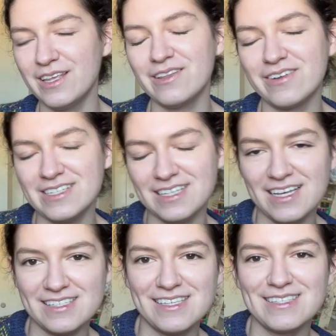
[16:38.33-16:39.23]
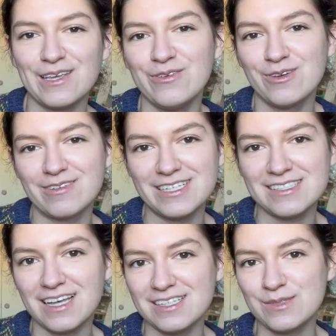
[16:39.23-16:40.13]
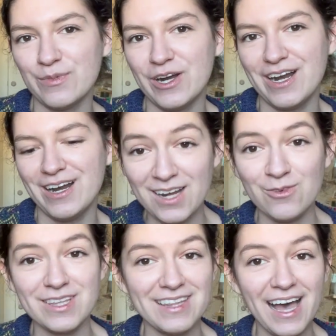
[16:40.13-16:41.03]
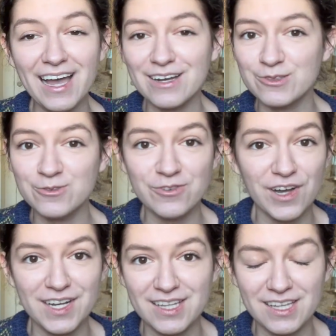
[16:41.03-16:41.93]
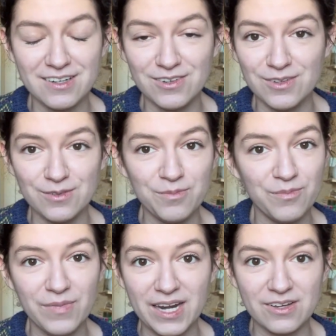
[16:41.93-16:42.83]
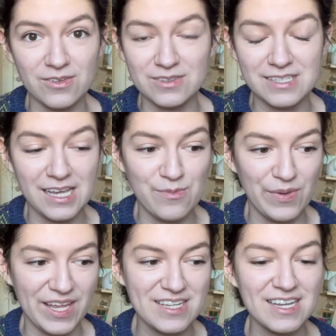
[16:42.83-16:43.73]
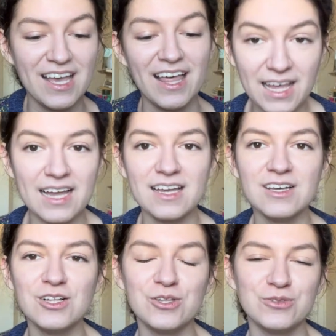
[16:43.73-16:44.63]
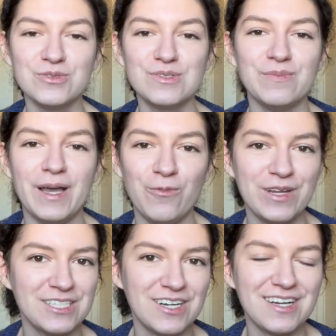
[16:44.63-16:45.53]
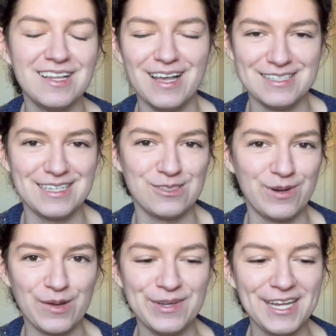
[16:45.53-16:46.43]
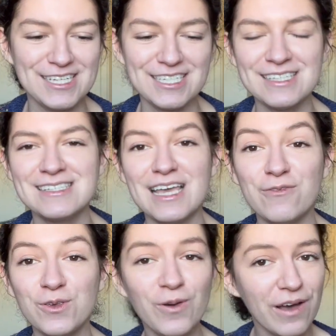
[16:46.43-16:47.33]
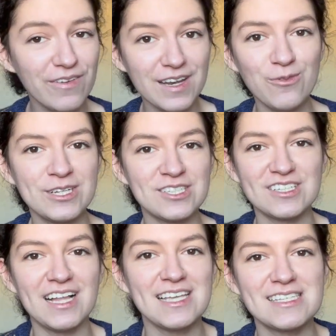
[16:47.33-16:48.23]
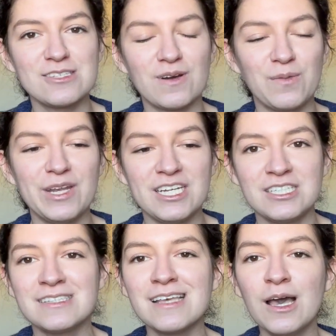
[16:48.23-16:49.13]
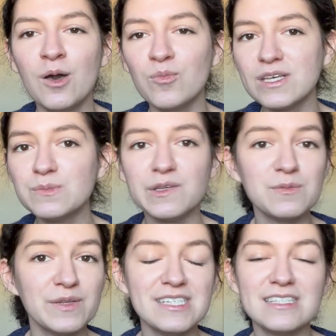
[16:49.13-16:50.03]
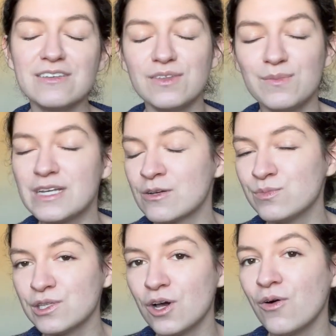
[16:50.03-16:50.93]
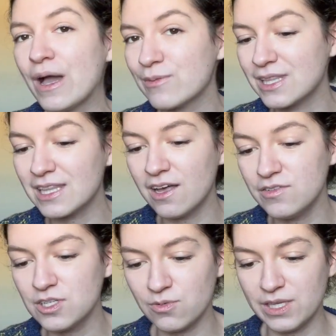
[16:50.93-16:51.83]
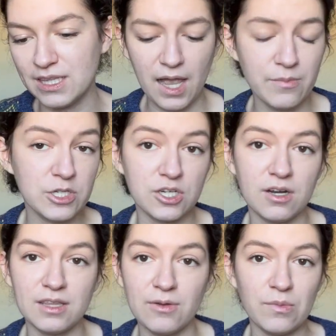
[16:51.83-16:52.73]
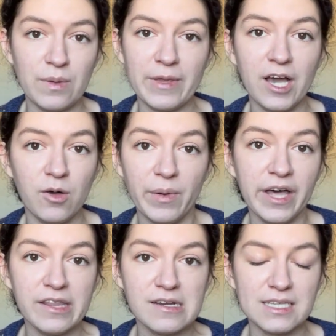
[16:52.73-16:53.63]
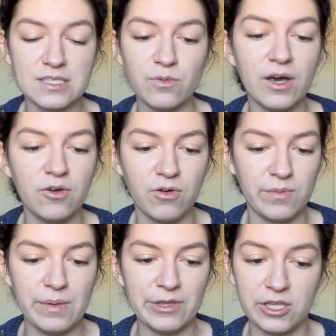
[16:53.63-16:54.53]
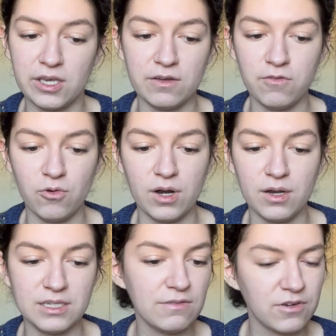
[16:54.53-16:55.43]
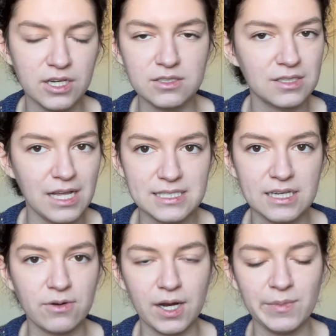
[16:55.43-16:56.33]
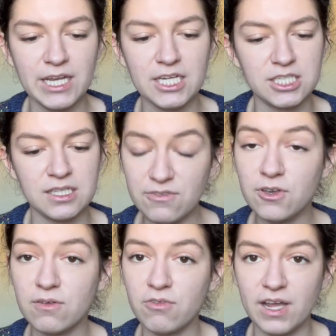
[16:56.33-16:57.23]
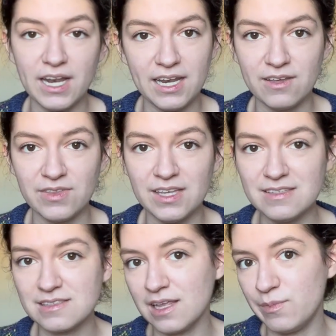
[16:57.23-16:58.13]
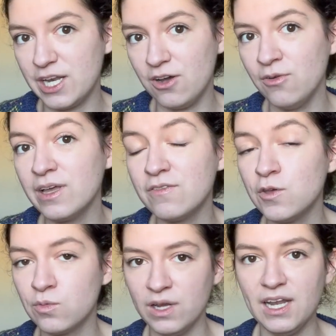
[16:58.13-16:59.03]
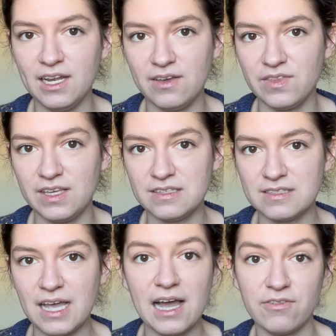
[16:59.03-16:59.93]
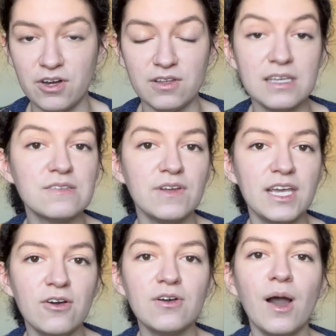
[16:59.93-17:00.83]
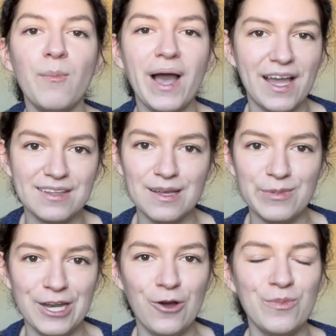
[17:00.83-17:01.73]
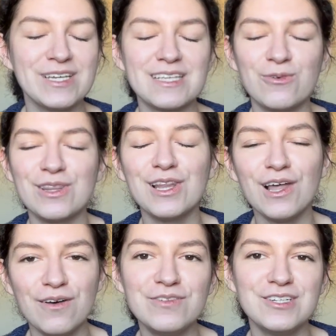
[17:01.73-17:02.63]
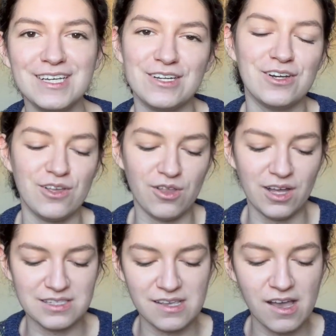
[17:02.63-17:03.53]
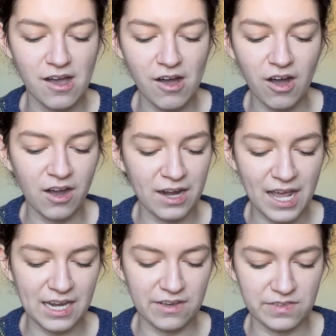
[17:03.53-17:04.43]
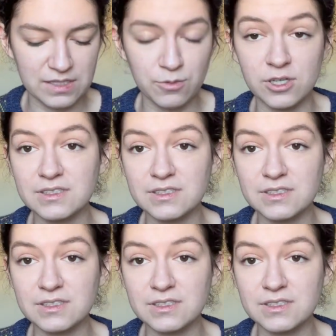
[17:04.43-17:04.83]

three sizes if you read Silas Marner. And with that fun little medical tidbit, that concludes my winter classics recommendations. If you have any winter classics recommendations, please, please, please leave them down below. I would love to read them. I'm sure they would maybe help others as well who are maybe looking for different classic recommendations. If you have read any of these, let me know. If you read any of these after this video, come back and let me know because I would love to hear your thoughts on any of these books,